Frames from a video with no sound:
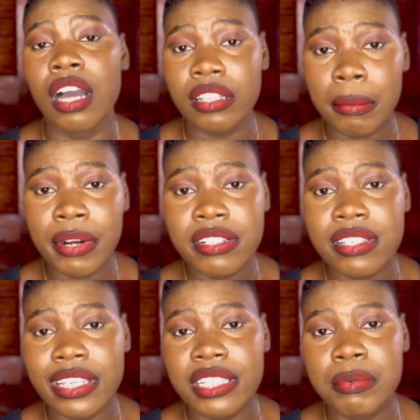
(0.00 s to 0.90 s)
other person's
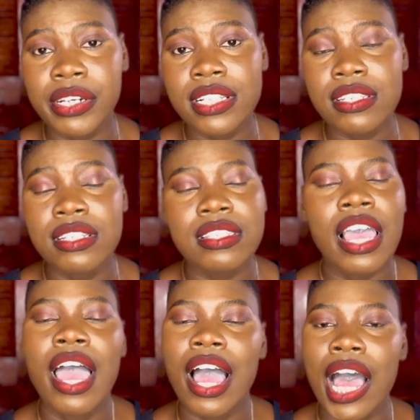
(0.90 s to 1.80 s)
experiences,
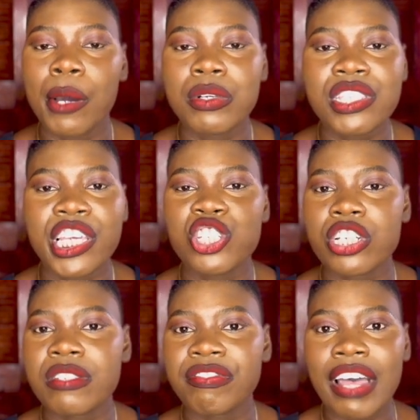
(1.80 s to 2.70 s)
I would say
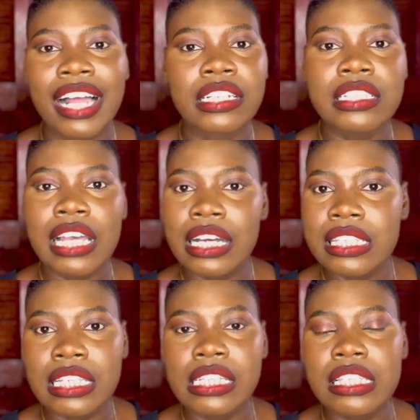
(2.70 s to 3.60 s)
just file the
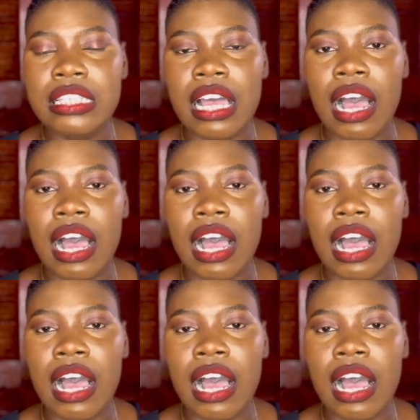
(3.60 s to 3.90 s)
taxes.